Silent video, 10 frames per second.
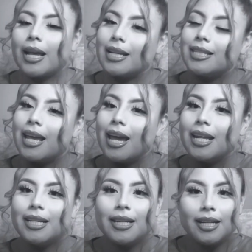I
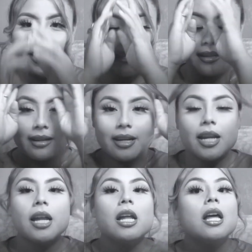said,
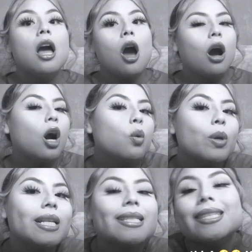
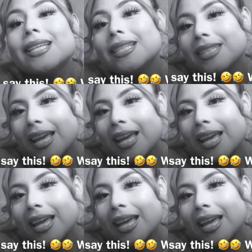always stay